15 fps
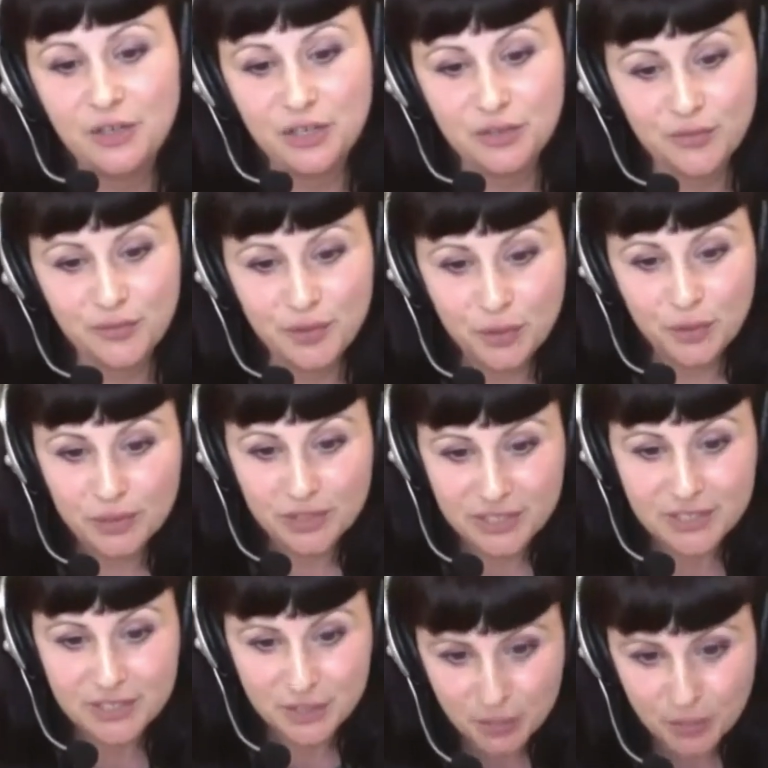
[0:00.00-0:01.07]
and you can feel really
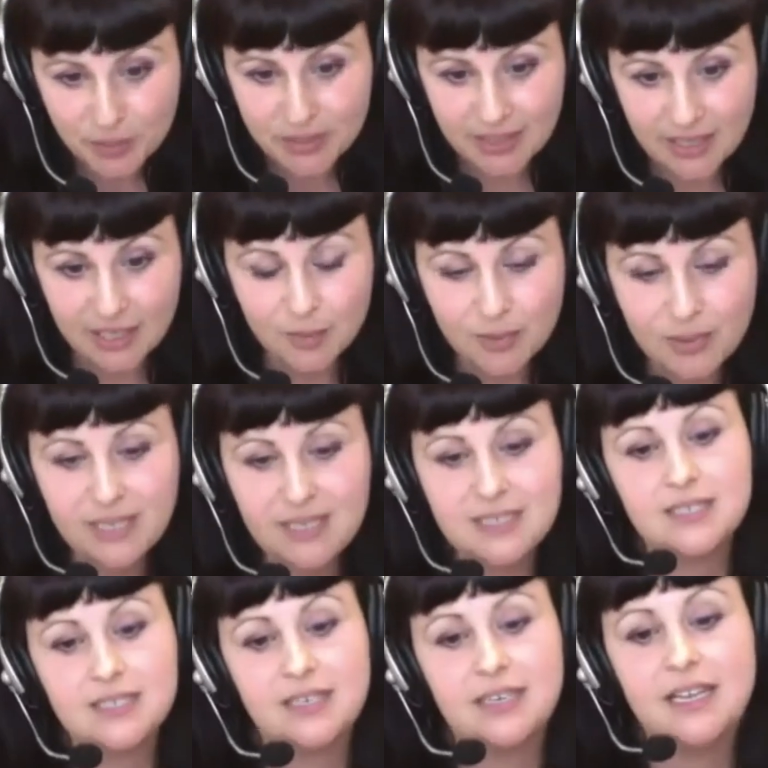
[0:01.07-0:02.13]
stupid and out of
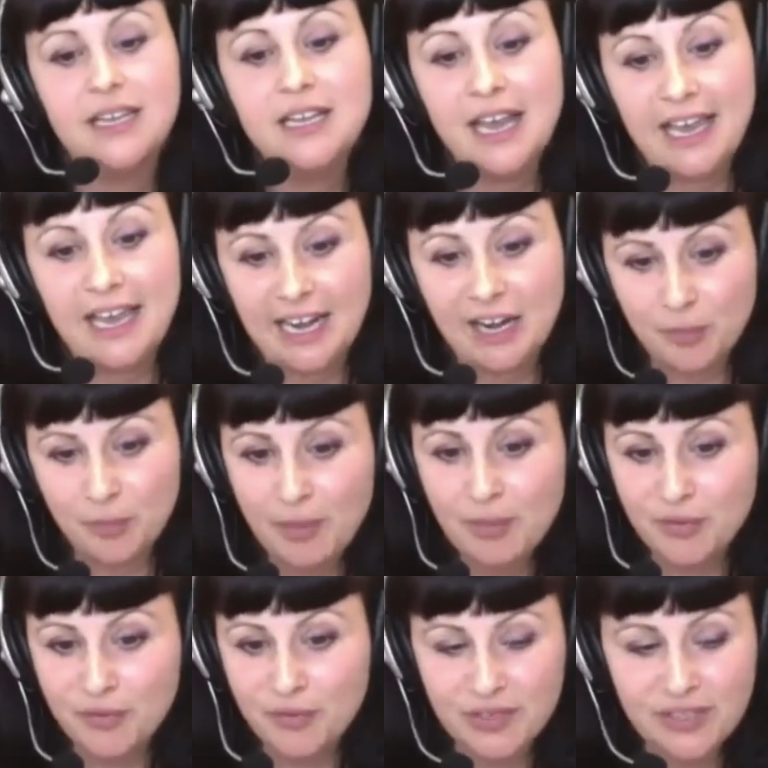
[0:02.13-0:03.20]
place and and I
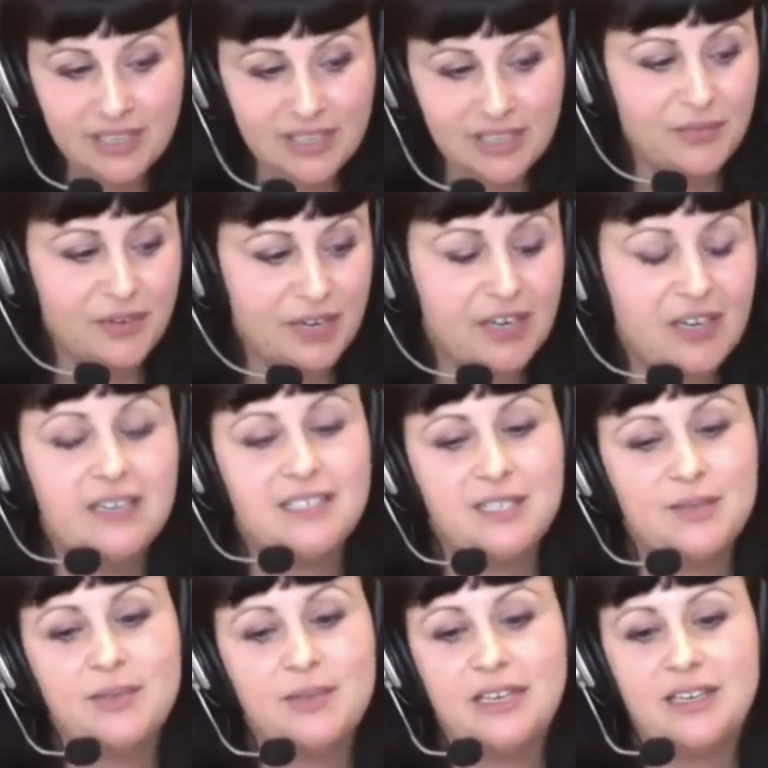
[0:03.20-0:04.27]
remember feeling very
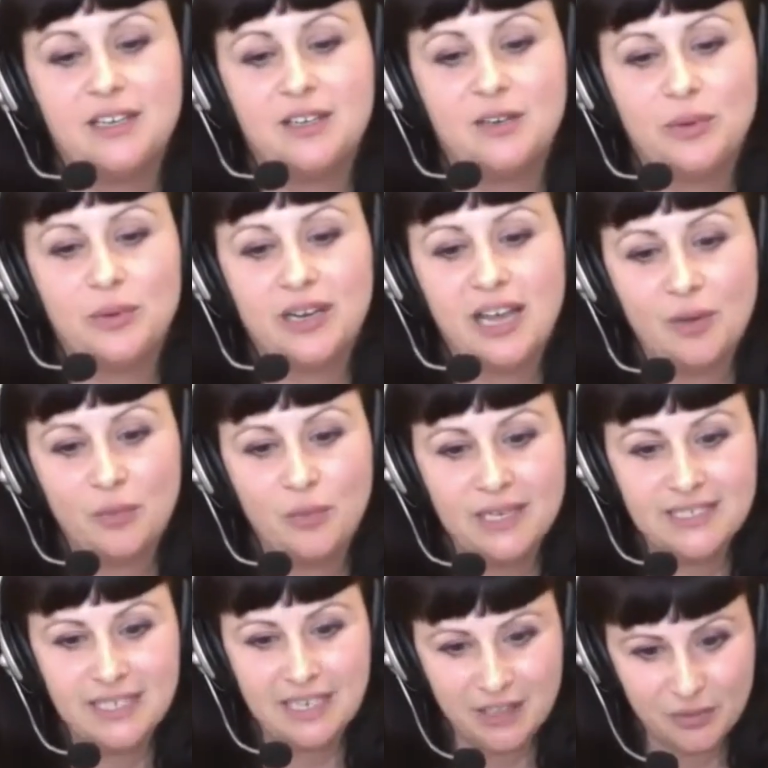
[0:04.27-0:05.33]
intimidated when I
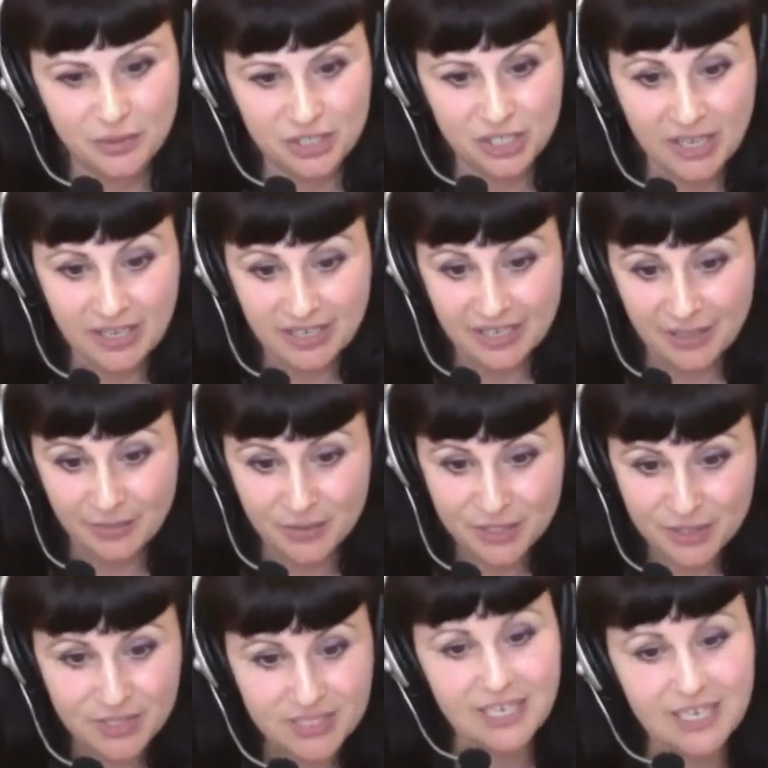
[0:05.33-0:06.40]
went down there with Johnny and I was
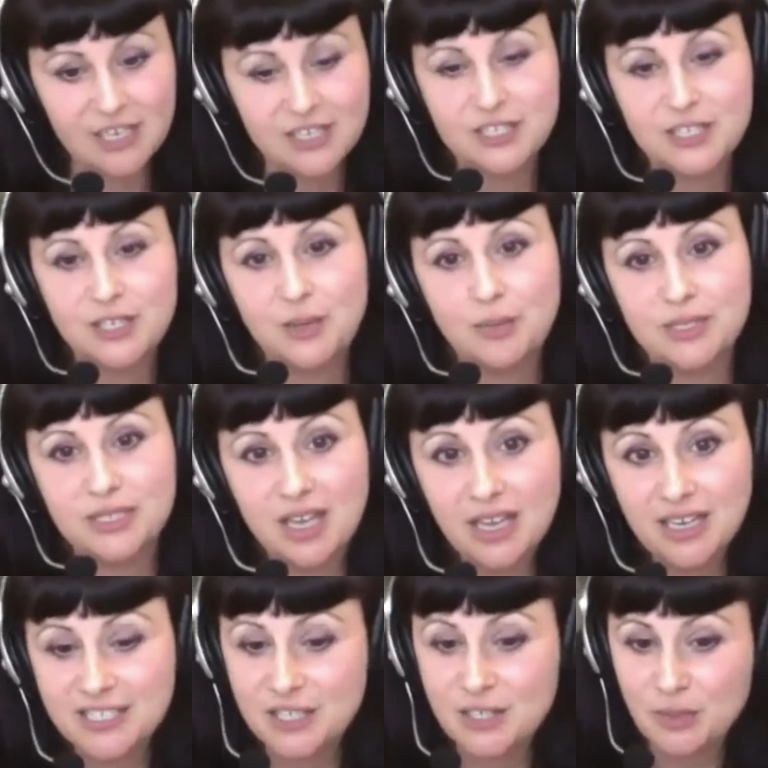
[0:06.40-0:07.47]
so scared to go up and
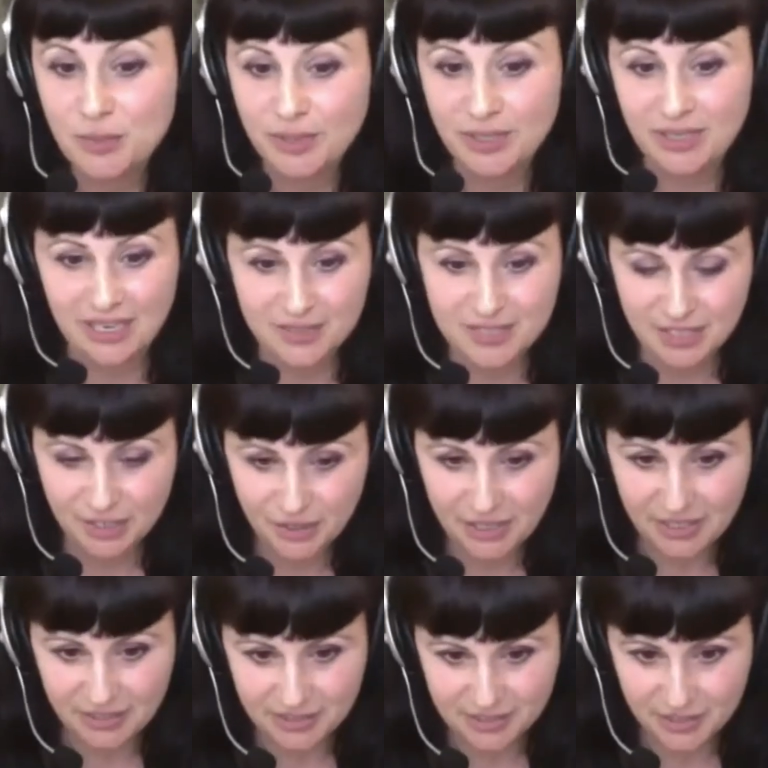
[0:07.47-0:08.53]
talk to you but I was like
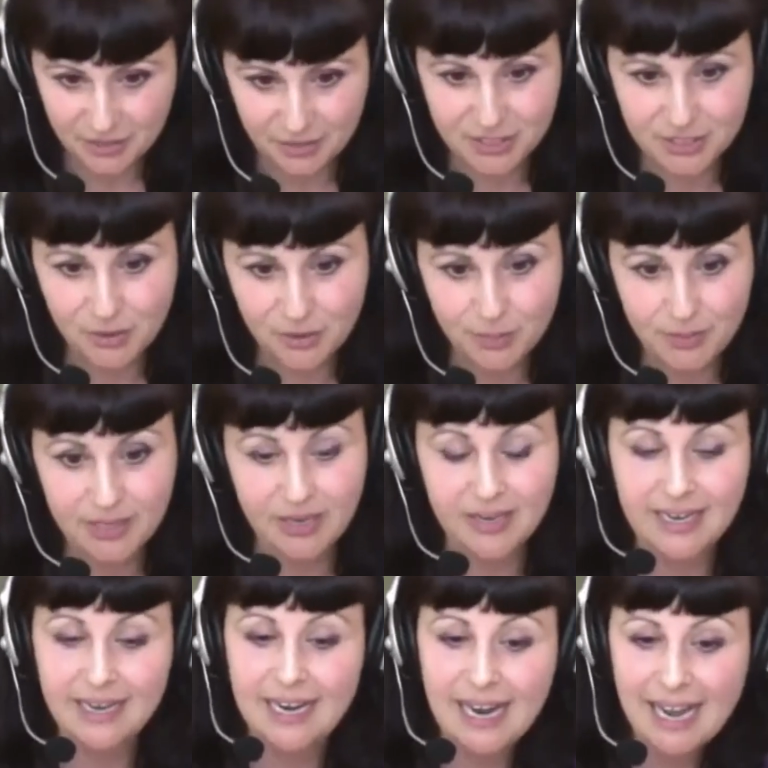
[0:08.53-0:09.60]
okay let's go let's go up there
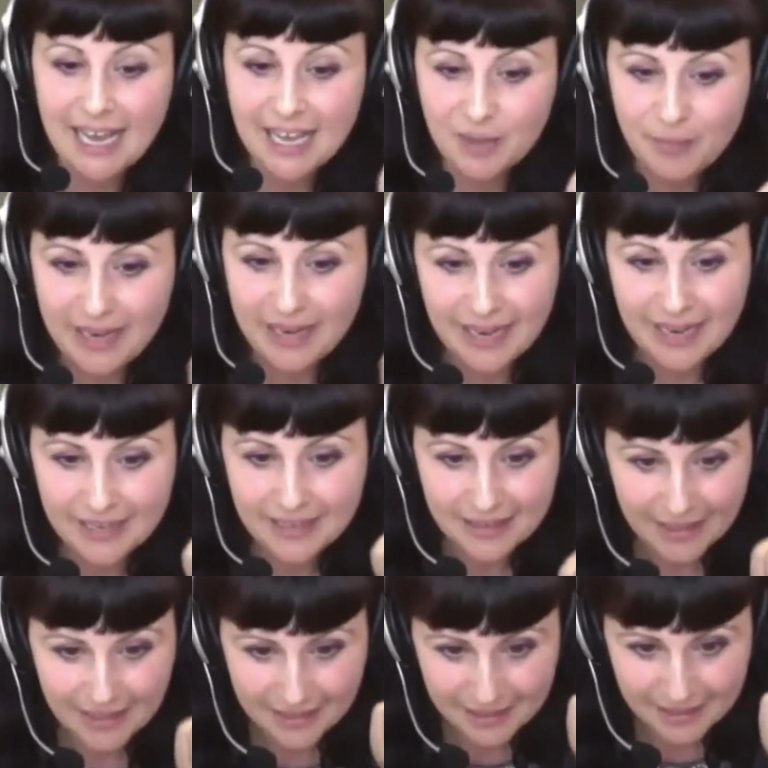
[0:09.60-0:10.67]
and I had in my hand a,
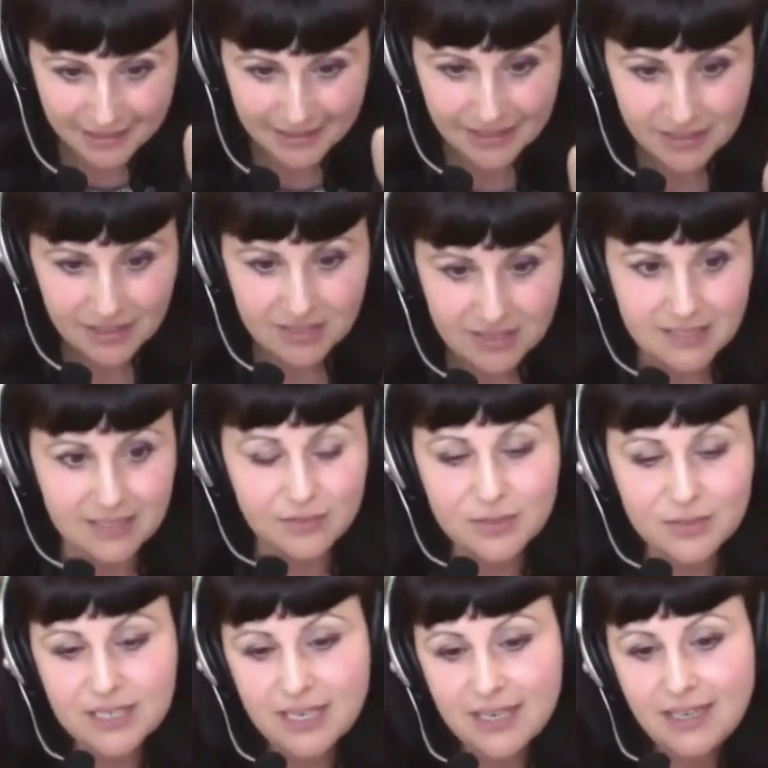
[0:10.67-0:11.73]
a little necklace and it
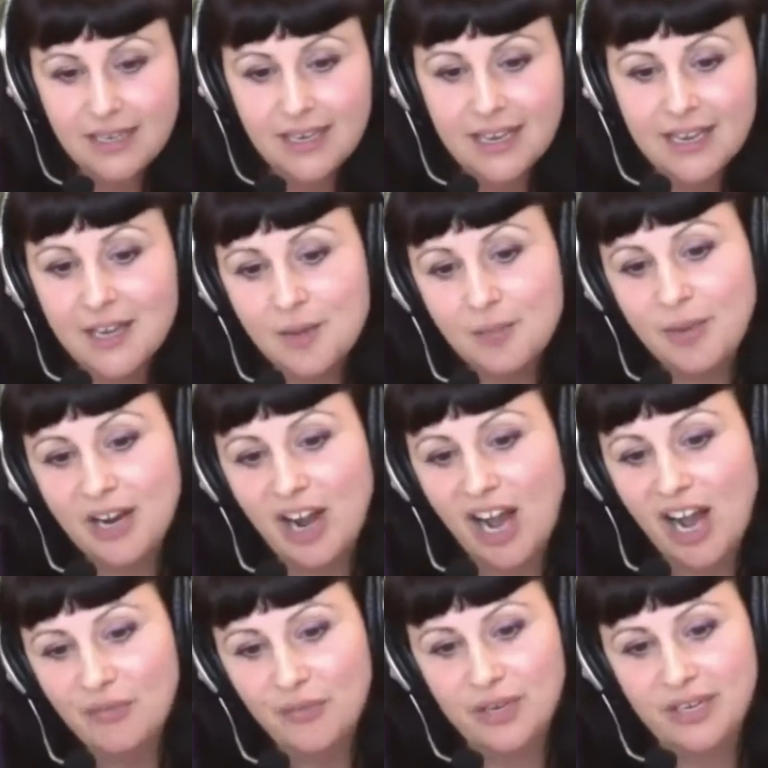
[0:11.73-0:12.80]
was kind of like my
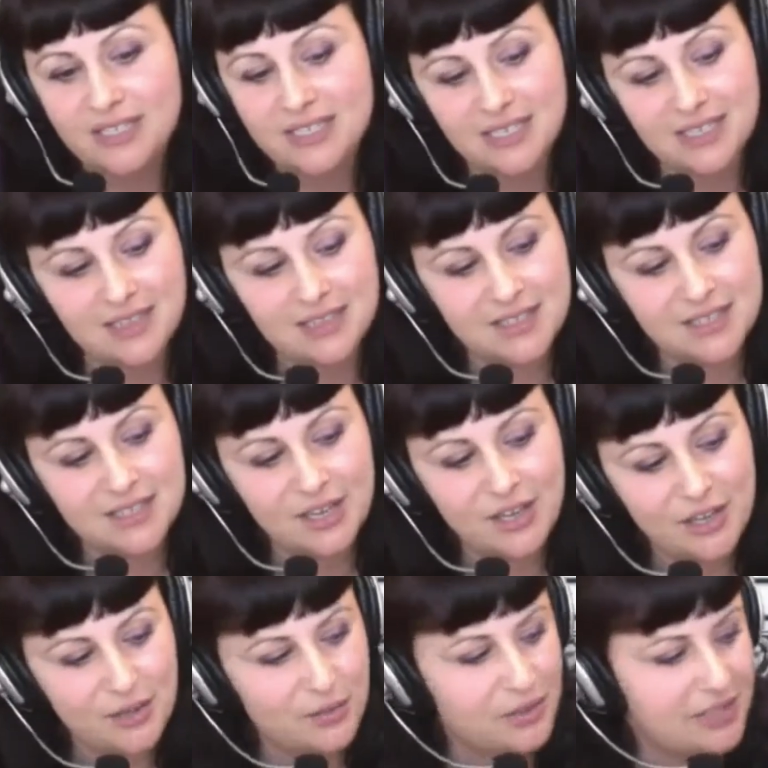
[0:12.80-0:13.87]
offering it's like this is
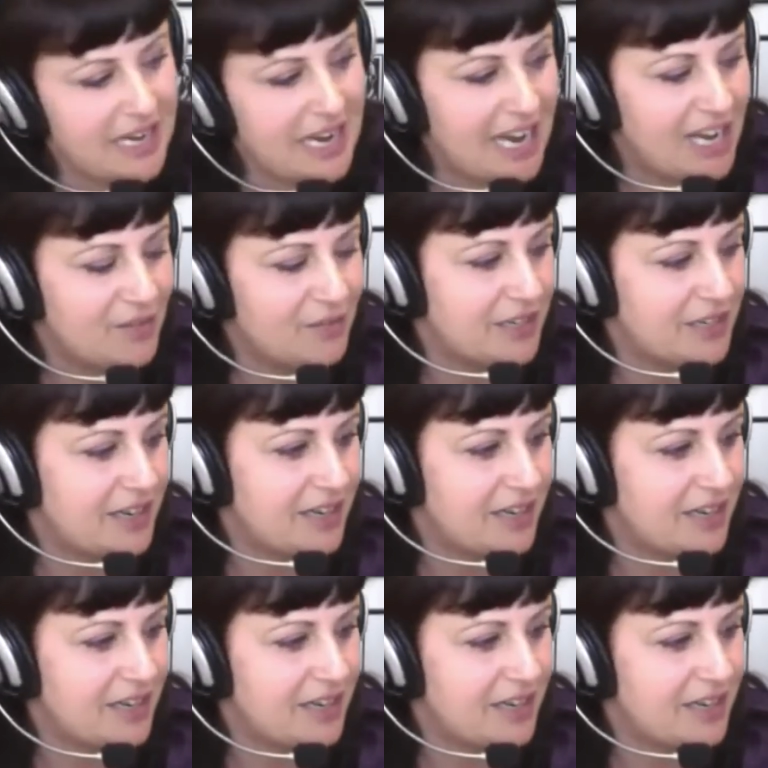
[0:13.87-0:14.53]
all I really have